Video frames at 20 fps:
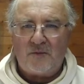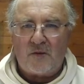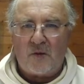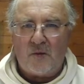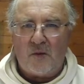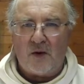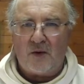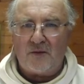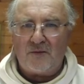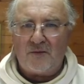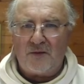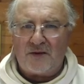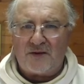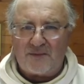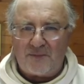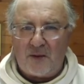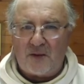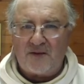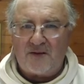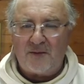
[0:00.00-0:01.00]
What
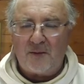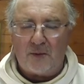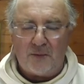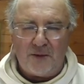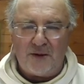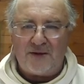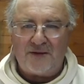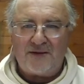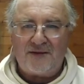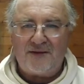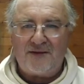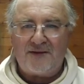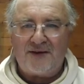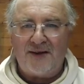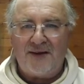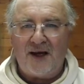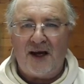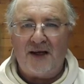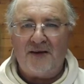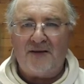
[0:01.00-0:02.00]
responsible risks
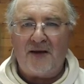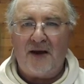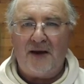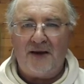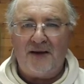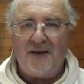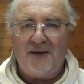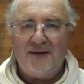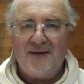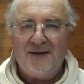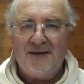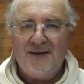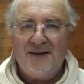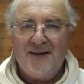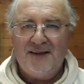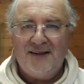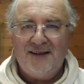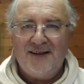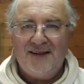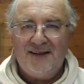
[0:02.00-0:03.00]
can I take
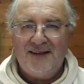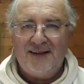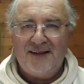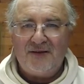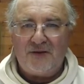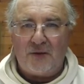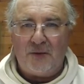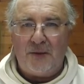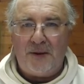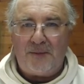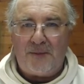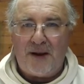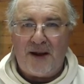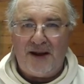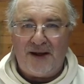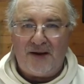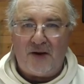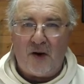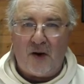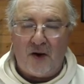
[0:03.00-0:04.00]
to
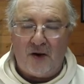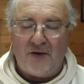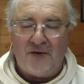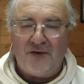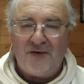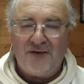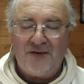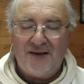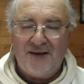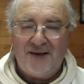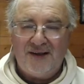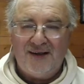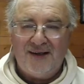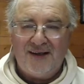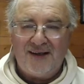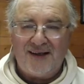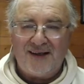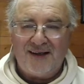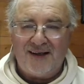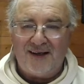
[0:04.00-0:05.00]
repay God
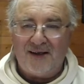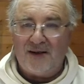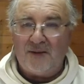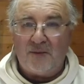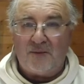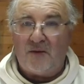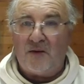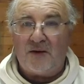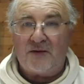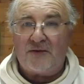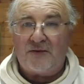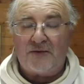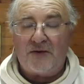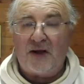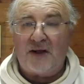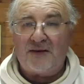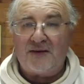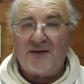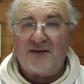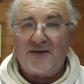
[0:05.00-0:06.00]
uh, for his
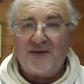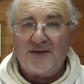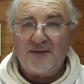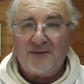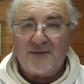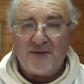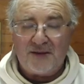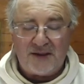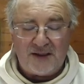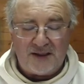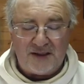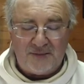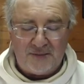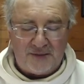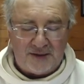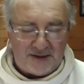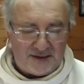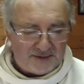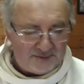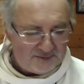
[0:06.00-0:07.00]
trust in
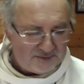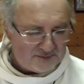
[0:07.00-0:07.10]
me.